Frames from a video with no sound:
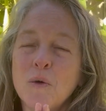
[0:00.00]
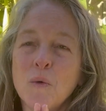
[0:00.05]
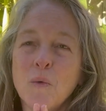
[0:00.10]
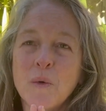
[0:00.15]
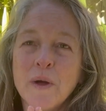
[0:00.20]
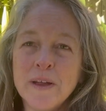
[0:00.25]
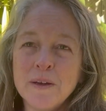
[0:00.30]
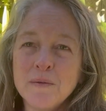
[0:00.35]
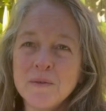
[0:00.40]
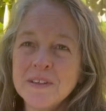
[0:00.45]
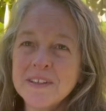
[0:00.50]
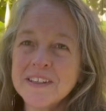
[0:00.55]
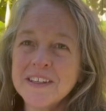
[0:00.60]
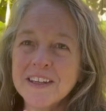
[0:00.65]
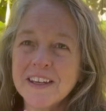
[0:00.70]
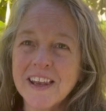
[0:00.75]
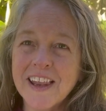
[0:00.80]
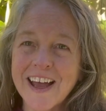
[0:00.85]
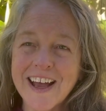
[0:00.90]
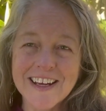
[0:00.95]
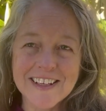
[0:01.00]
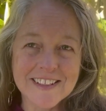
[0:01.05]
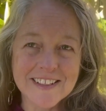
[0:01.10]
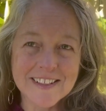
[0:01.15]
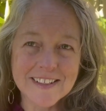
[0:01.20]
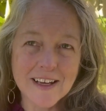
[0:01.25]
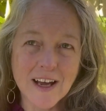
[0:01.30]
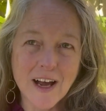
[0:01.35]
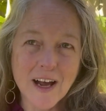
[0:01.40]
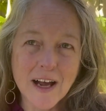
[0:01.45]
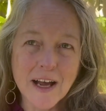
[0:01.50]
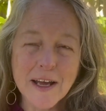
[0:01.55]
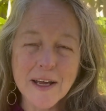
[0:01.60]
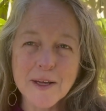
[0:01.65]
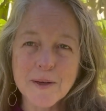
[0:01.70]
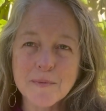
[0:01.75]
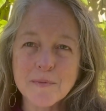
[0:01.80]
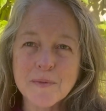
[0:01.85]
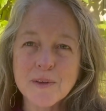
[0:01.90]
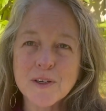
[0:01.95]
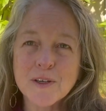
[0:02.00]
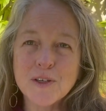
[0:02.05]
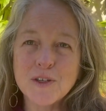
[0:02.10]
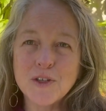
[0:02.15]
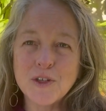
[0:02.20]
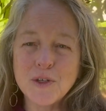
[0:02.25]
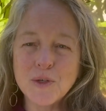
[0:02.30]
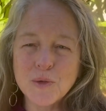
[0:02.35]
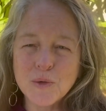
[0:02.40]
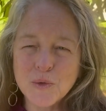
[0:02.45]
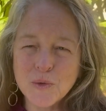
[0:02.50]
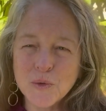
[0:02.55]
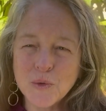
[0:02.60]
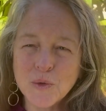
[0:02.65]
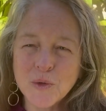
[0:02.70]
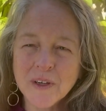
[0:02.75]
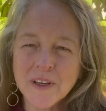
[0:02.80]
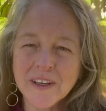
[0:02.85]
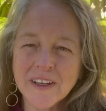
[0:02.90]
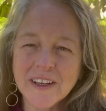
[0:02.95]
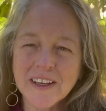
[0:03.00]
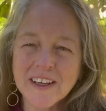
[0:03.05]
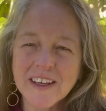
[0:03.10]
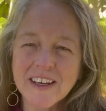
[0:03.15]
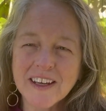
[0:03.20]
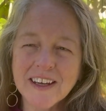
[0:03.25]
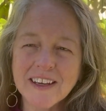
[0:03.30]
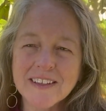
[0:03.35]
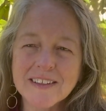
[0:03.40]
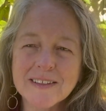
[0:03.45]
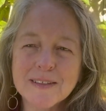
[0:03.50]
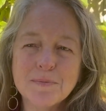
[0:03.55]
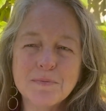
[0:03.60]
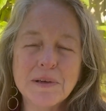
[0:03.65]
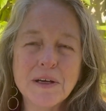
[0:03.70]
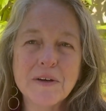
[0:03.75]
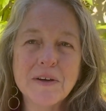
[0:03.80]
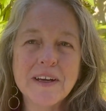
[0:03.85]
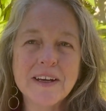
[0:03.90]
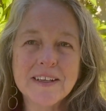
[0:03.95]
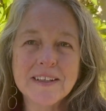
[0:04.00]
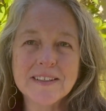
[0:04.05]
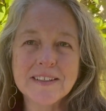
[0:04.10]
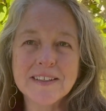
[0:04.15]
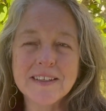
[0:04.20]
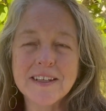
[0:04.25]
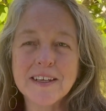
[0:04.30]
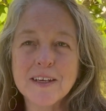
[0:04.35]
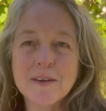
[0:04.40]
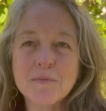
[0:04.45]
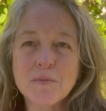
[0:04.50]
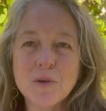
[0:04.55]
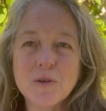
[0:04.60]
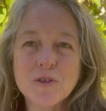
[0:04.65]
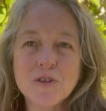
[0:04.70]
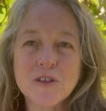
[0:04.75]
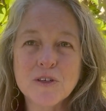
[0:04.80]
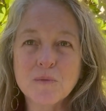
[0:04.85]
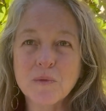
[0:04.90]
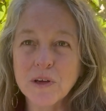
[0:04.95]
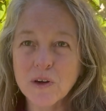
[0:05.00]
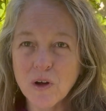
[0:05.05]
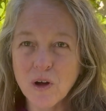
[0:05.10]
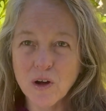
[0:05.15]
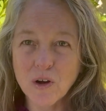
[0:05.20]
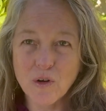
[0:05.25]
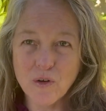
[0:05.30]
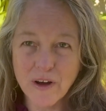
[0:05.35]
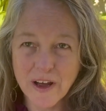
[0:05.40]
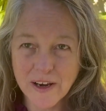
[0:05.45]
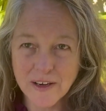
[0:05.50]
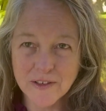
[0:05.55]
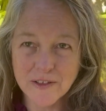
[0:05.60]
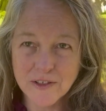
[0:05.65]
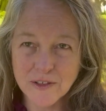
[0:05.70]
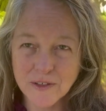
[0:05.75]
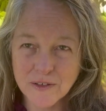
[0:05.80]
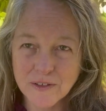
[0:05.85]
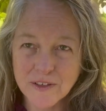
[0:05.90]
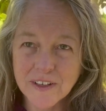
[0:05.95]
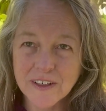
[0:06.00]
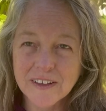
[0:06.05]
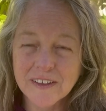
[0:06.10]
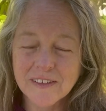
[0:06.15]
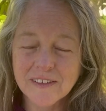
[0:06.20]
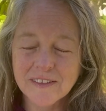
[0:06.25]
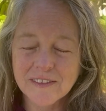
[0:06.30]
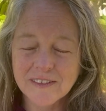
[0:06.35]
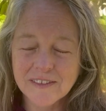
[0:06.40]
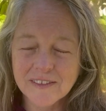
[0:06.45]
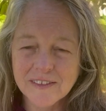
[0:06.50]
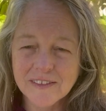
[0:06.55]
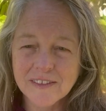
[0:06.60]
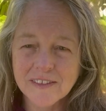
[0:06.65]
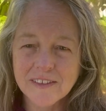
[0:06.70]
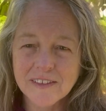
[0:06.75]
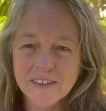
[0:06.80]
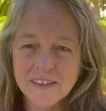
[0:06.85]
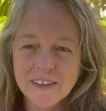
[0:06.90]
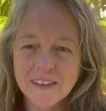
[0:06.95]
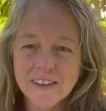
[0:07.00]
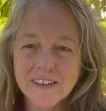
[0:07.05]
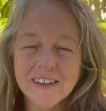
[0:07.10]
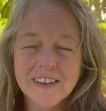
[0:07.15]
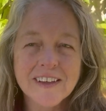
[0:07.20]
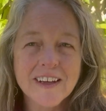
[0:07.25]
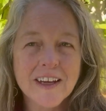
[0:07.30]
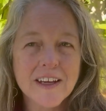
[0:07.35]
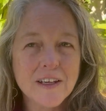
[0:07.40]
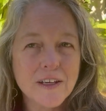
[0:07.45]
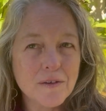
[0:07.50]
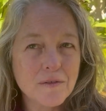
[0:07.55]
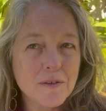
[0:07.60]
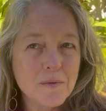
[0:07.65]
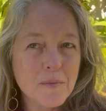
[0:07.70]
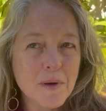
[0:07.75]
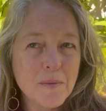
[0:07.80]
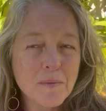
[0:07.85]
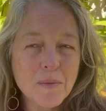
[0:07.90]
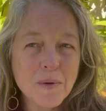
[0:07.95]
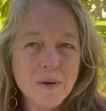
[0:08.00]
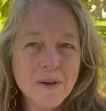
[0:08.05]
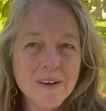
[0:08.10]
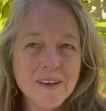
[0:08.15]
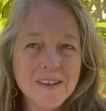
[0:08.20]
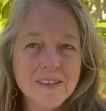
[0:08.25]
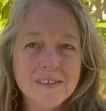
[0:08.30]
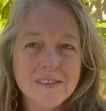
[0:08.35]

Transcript: When was the last time you experienced the emotion we call gratitude? Can you remember?